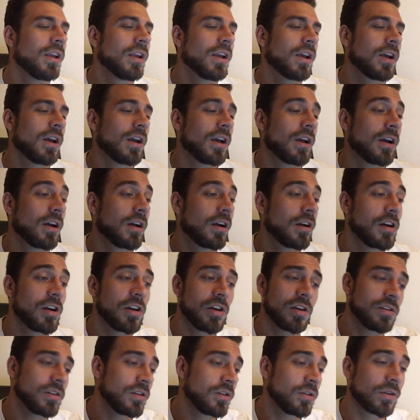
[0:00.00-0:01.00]

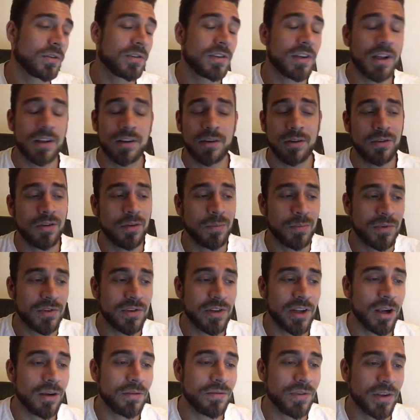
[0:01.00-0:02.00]
Uh, Dos Santos
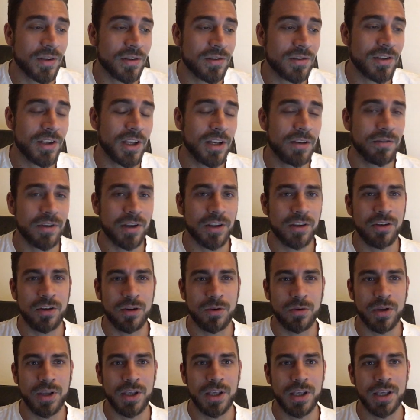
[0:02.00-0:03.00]
himself has said that you
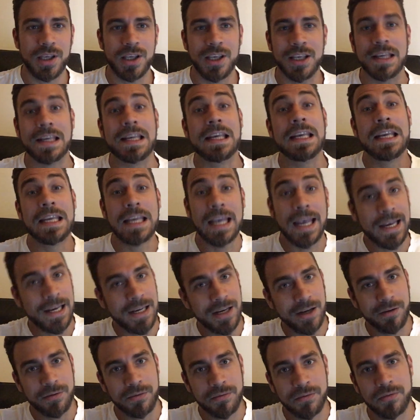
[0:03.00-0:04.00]
know he he
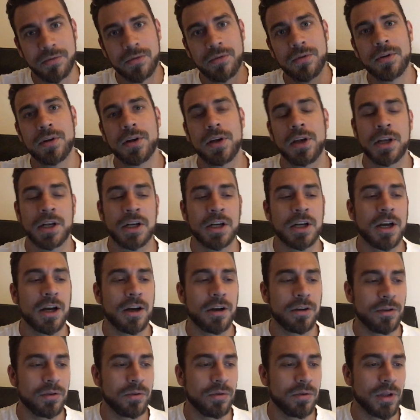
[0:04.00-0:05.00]
gave
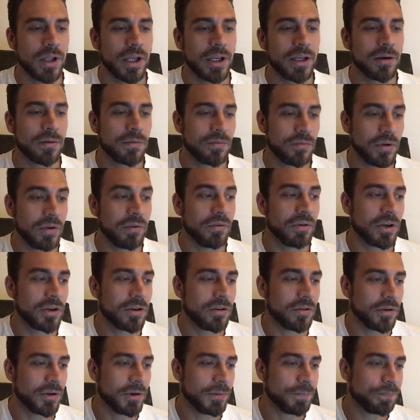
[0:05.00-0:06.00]
Ngannou like a free
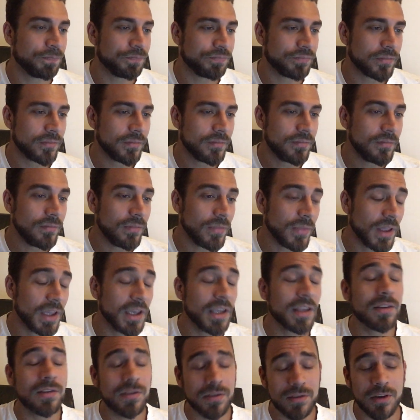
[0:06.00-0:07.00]
victory.
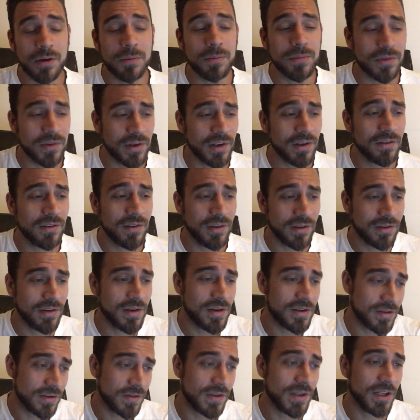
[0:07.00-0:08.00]
In some
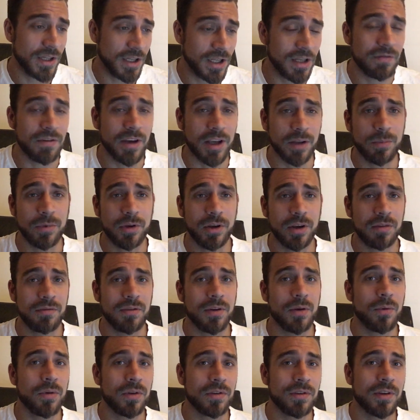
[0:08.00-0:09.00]
senses, he did that because
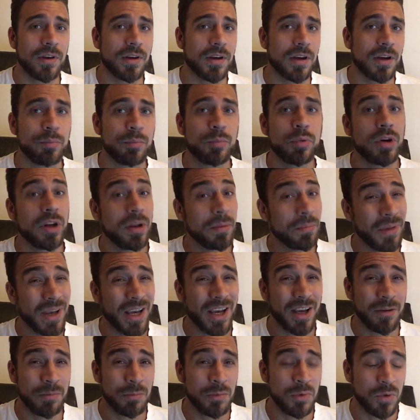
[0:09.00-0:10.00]
that was a pretty
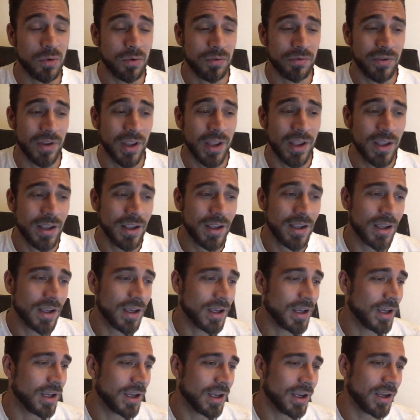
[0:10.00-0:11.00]
bad move.
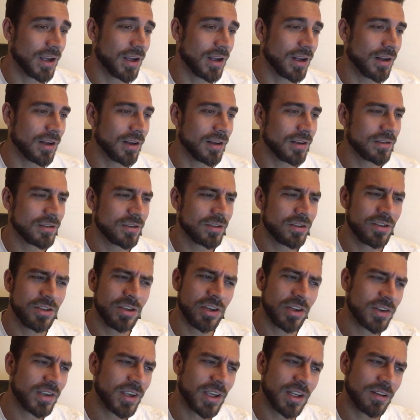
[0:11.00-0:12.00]
Uh,
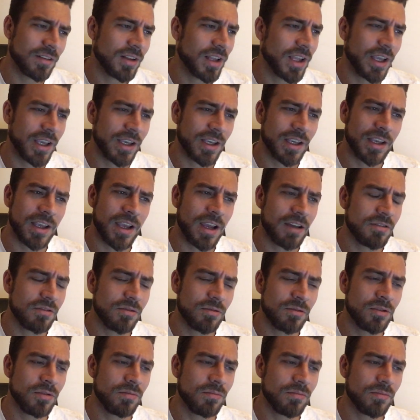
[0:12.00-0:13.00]
just kind of like
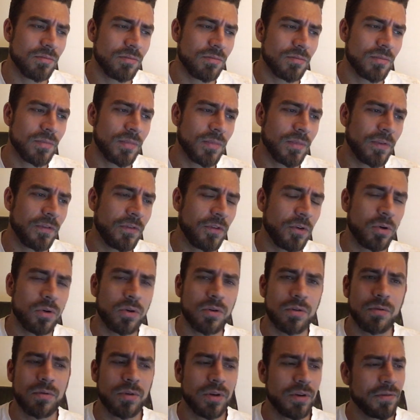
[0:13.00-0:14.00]

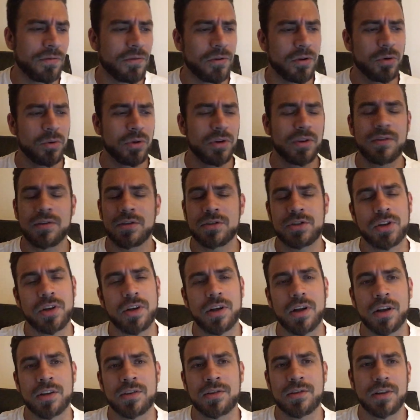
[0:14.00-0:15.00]
throw throw in such
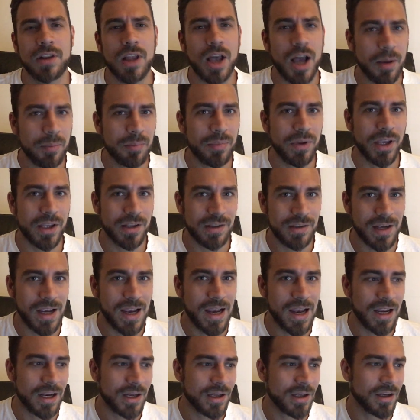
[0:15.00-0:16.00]
a, a sloppy
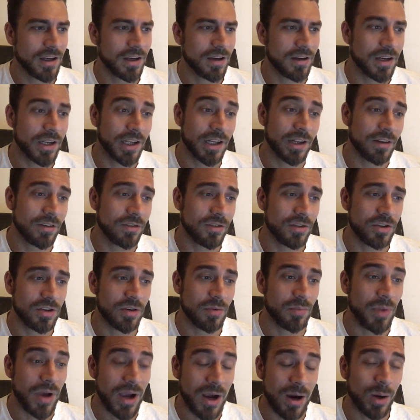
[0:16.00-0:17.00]
attack uh, against such
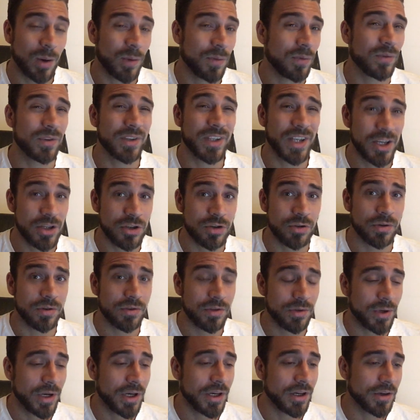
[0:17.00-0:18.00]
a powerful, dangerous
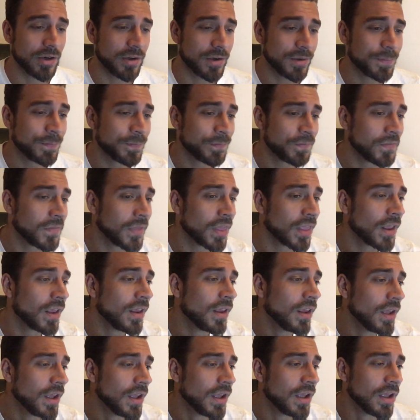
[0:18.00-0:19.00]
striker.
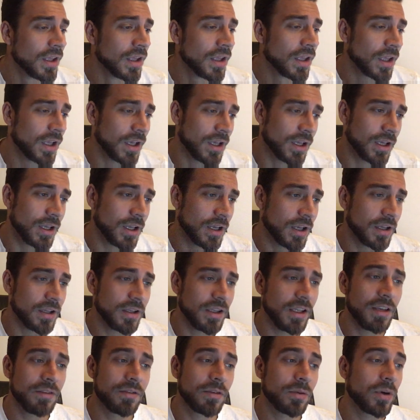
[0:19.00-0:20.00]
Uh,
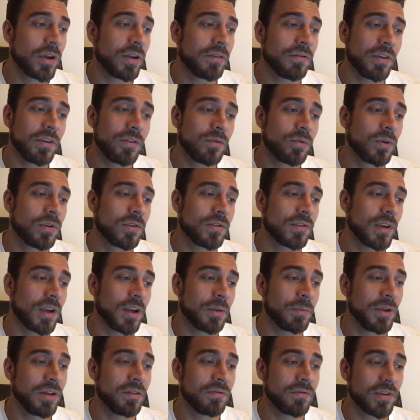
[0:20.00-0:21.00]
either way, this was,
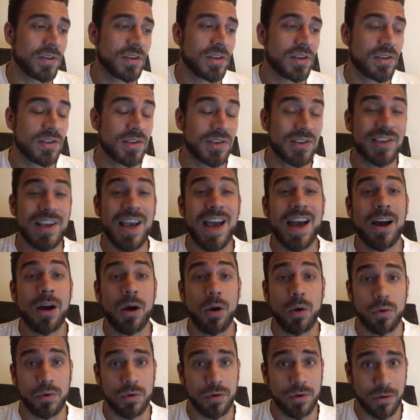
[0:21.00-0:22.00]
I mean, the
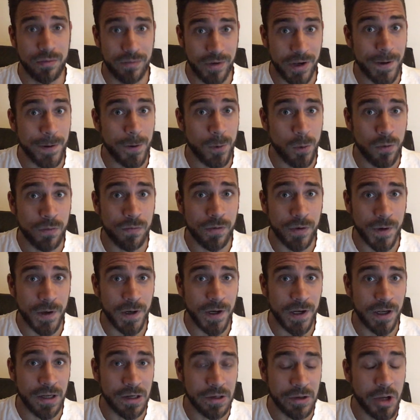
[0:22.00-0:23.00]
sound of that
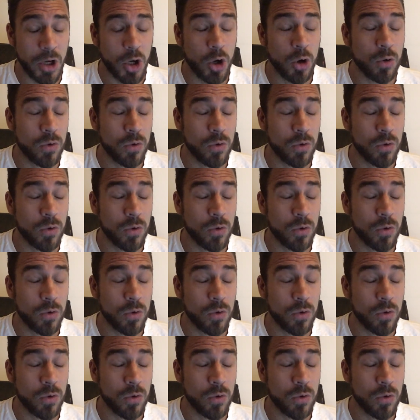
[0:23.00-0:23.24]
overhand.